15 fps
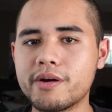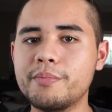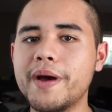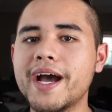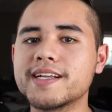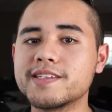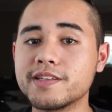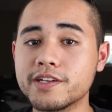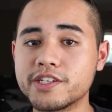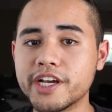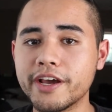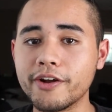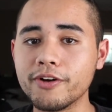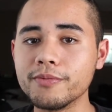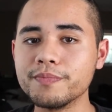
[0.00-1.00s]
back to the
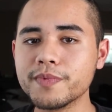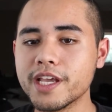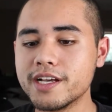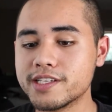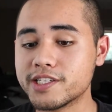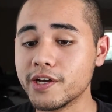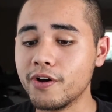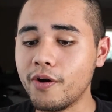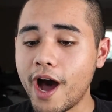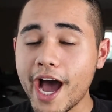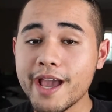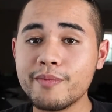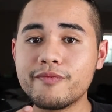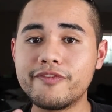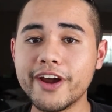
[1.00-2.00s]
channel. So I
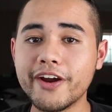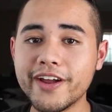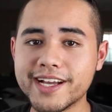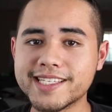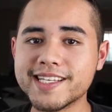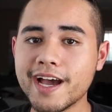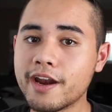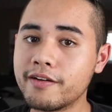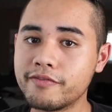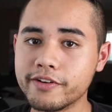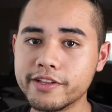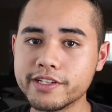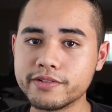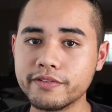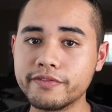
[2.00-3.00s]
am very excited for
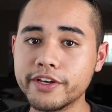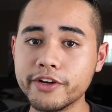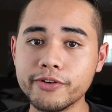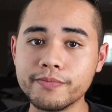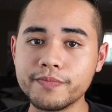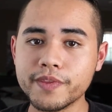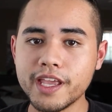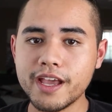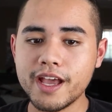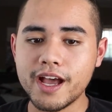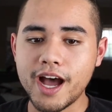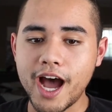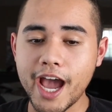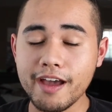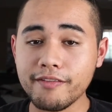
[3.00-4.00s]
this review.
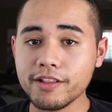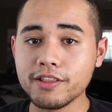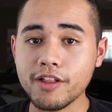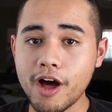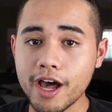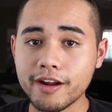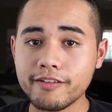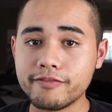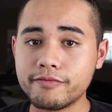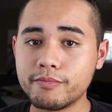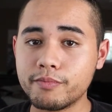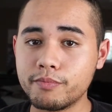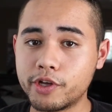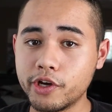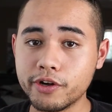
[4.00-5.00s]
I have a lot of
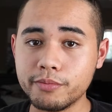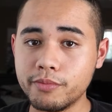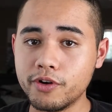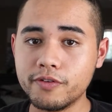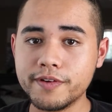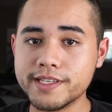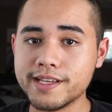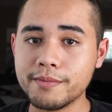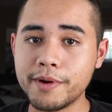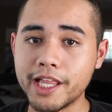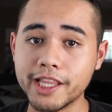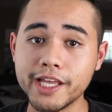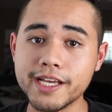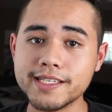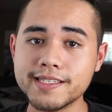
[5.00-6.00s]
good movies on my
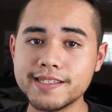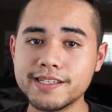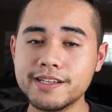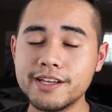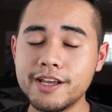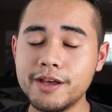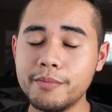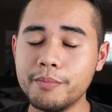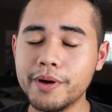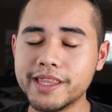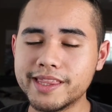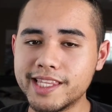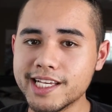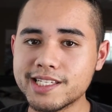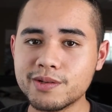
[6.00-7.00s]
list, but
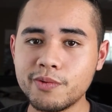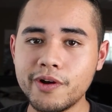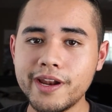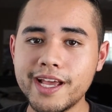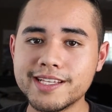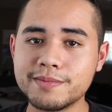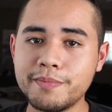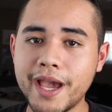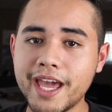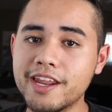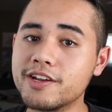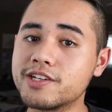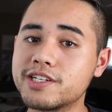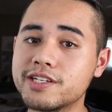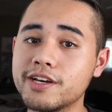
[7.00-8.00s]
this one has
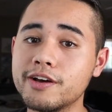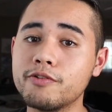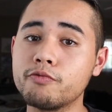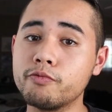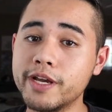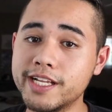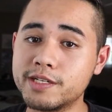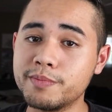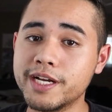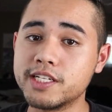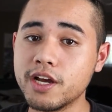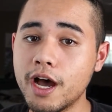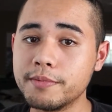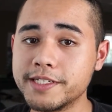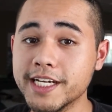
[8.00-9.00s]
managed to reach my
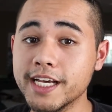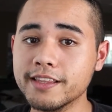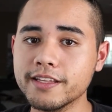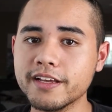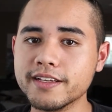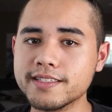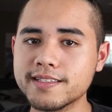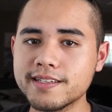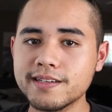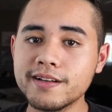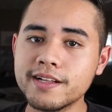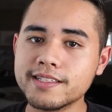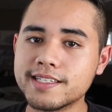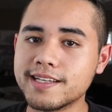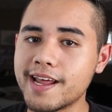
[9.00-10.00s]
top 10 list.
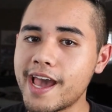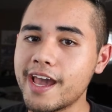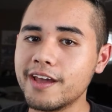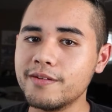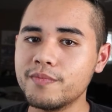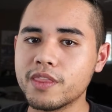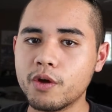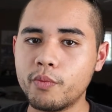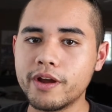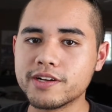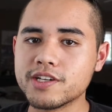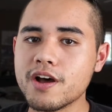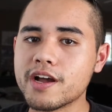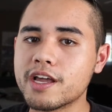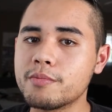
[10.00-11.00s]
Today, we are
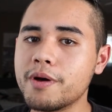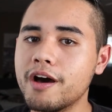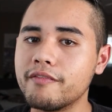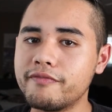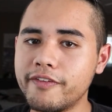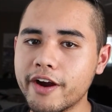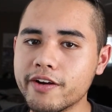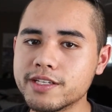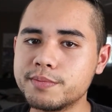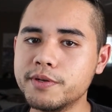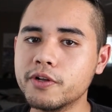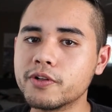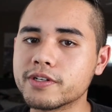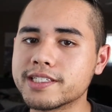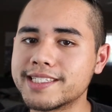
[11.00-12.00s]
talking about Ferris
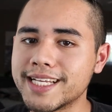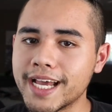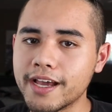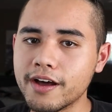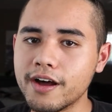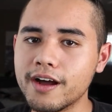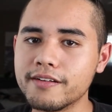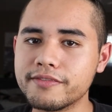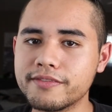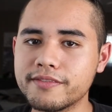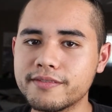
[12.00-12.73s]
Bueller's Day Off.